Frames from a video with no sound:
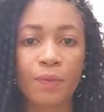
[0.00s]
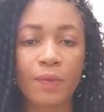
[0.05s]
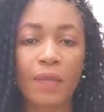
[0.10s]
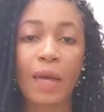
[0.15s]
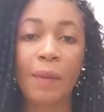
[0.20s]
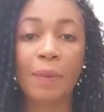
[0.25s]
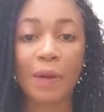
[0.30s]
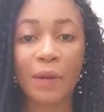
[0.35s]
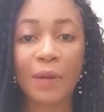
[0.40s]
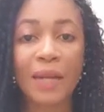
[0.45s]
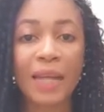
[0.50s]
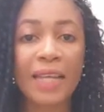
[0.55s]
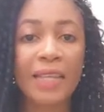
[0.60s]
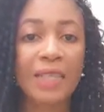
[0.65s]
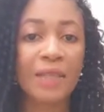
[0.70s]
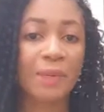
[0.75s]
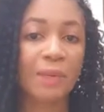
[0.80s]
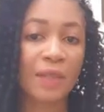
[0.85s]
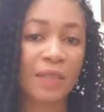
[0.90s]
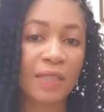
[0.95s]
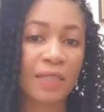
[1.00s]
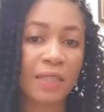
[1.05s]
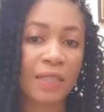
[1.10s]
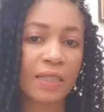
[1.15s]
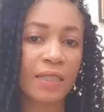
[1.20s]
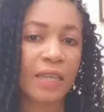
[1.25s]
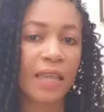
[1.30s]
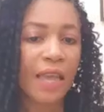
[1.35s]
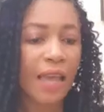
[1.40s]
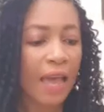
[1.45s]
About
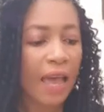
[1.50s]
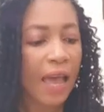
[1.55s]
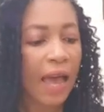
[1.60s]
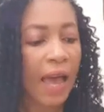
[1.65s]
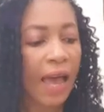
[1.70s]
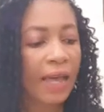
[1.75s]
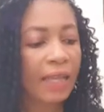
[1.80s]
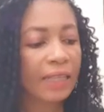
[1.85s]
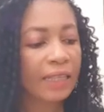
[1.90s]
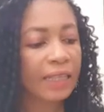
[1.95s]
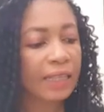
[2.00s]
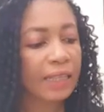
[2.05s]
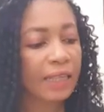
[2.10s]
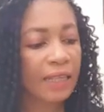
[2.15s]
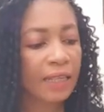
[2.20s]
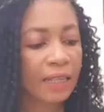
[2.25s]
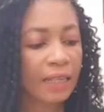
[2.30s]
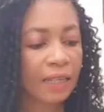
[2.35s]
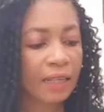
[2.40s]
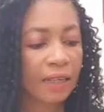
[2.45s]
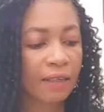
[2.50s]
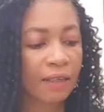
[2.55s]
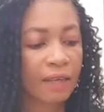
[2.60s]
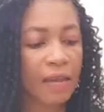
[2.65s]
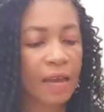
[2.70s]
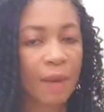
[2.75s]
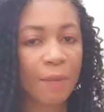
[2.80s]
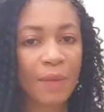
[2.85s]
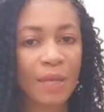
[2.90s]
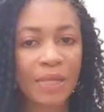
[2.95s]
90%. And
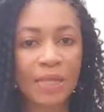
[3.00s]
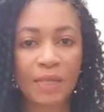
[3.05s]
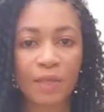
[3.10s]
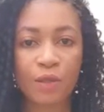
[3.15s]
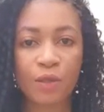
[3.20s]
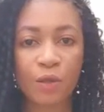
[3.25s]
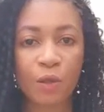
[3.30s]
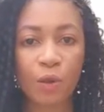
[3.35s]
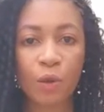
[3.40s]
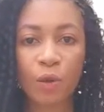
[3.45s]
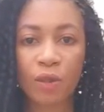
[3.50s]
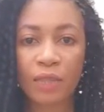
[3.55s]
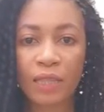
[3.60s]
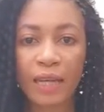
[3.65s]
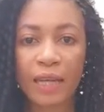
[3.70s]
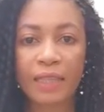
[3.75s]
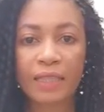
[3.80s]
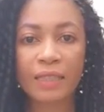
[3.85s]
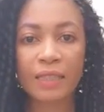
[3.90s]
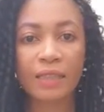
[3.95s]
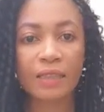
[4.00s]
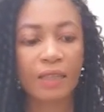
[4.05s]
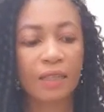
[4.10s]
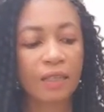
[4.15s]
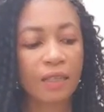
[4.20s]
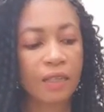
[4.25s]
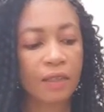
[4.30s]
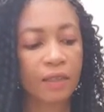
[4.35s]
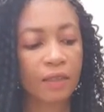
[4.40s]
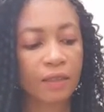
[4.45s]
it is told that
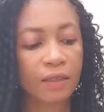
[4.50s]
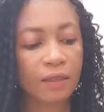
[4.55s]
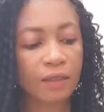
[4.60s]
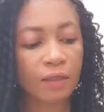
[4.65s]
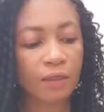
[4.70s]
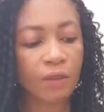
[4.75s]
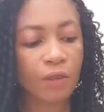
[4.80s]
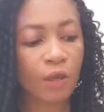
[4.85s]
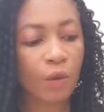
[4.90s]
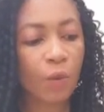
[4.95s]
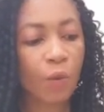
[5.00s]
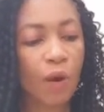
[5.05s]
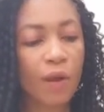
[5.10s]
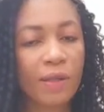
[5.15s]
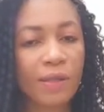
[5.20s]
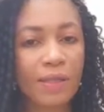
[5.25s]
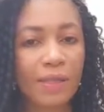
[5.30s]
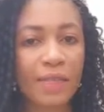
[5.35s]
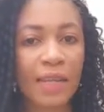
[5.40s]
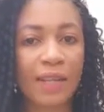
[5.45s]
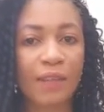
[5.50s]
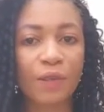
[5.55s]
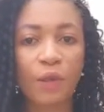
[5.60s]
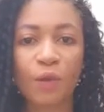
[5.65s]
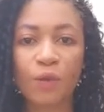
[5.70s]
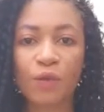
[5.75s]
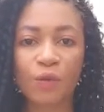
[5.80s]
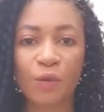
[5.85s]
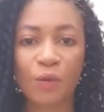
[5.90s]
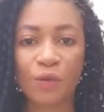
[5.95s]
the ones that
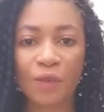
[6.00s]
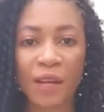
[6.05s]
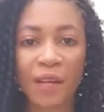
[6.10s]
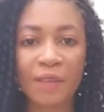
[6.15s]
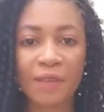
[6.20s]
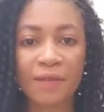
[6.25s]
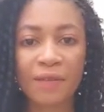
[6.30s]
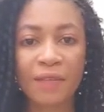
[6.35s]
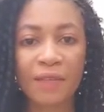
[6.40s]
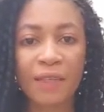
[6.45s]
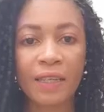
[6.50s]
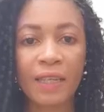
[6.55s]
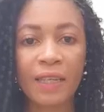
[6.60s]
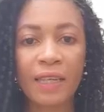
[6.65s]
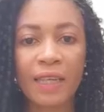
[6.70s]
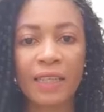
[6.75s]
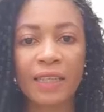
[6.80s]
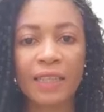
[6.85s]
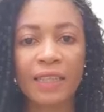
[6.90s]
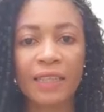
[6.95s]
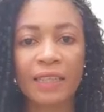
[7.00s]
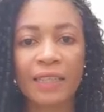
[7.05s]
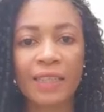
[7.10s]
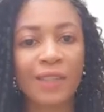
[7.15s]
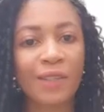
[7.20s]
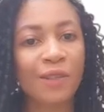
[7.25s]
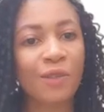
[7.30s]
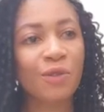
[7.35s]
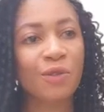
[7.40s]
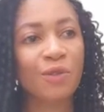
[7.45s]
don't survive, they
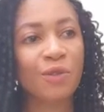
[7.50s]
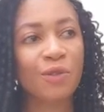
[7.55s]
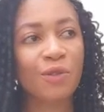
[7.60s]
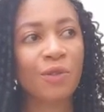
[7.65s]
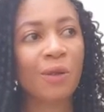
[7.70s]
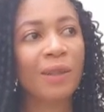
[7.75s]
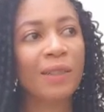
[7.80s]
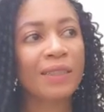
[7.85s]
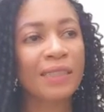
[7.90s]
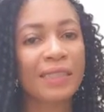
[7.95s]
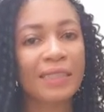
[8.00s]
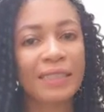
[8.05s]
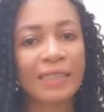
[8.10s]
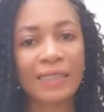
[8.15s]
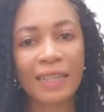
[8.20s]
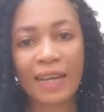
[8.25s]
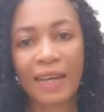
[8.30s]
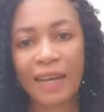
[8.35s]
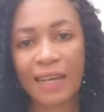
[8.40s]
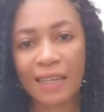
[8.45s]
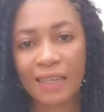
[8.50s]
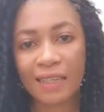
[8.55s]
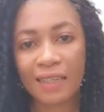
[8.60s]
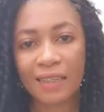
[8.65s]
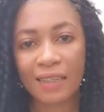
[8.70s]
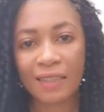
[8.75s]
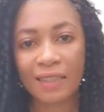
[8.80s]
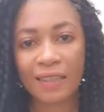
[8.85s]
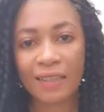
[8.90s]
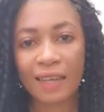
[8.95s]
don't usually
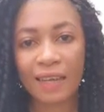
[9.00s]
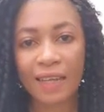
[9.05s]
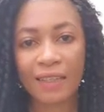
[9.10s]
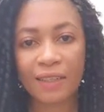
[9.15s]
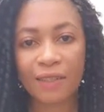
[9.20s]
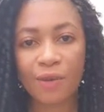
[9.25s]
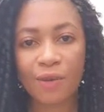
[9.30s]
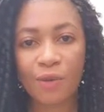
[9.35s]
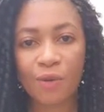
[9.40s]
die like